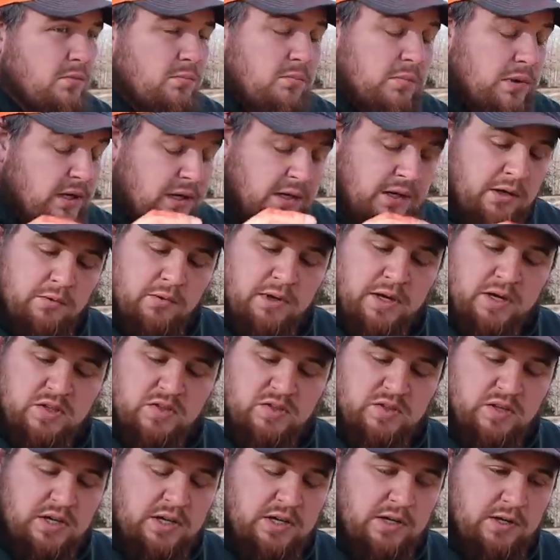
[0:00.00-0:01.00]
But
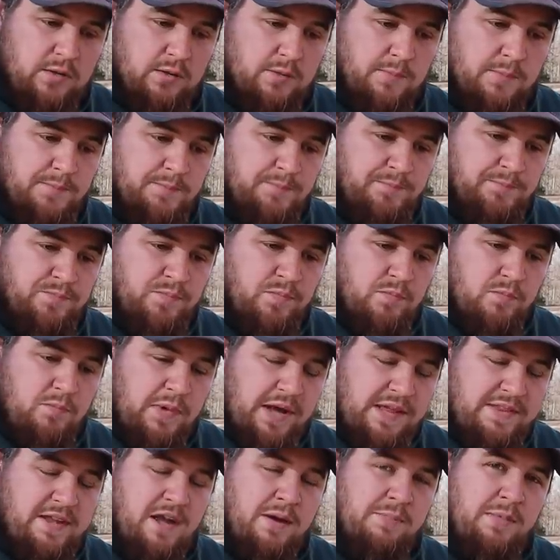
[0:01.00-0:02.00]
anyways, uh,
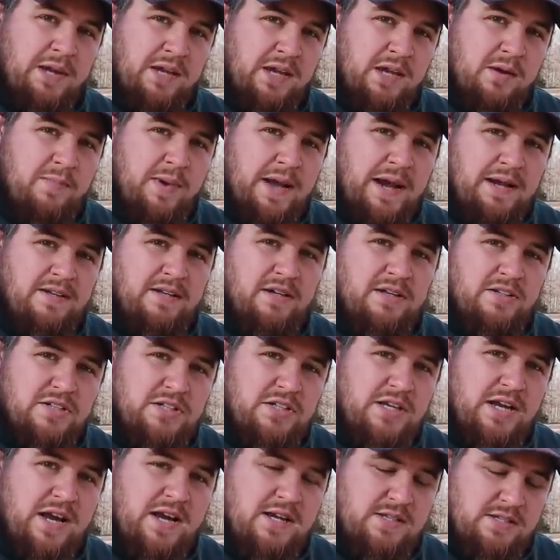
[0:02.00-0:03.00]
by the time I get back there,
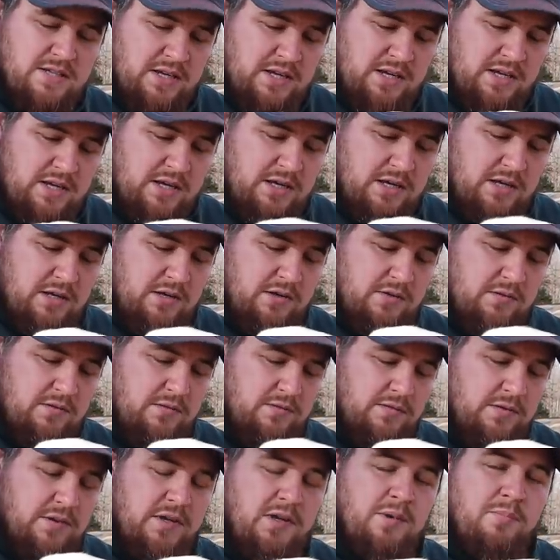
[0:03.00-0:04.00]
she has a uh,
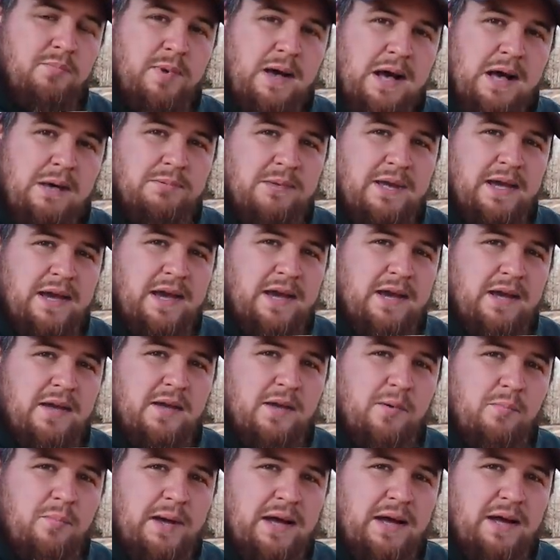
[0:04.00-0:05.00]
freaking bobcat
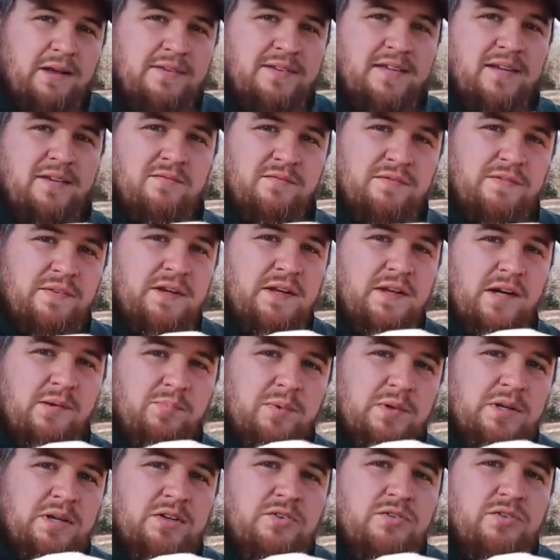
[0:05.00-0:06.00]
about ten feet up
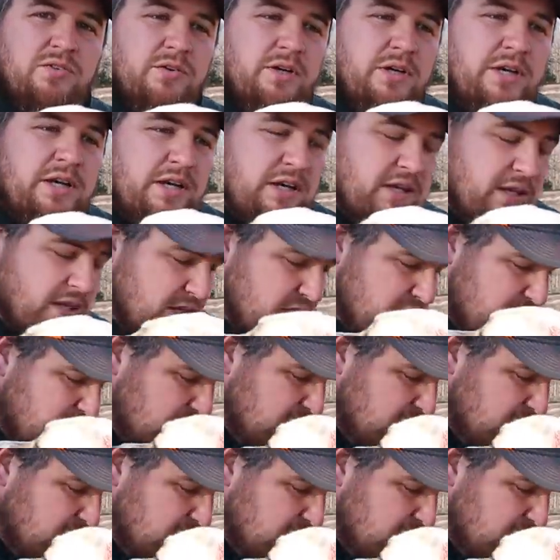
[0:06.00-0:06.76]
in a tree,